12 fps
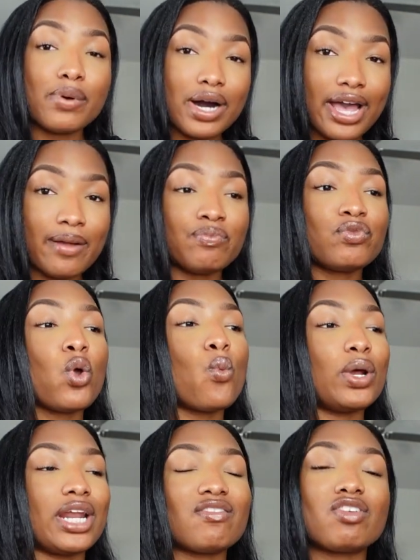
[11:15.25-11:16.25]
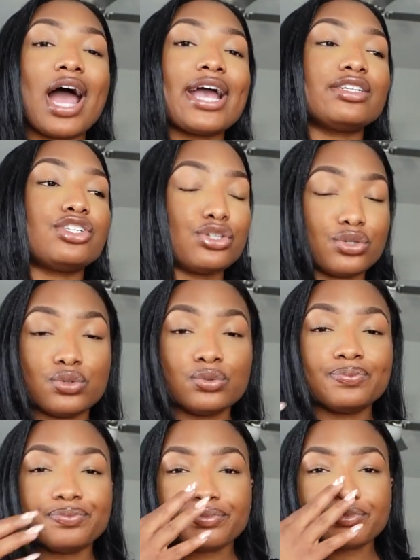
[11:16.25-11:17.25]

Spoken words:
but whenever I do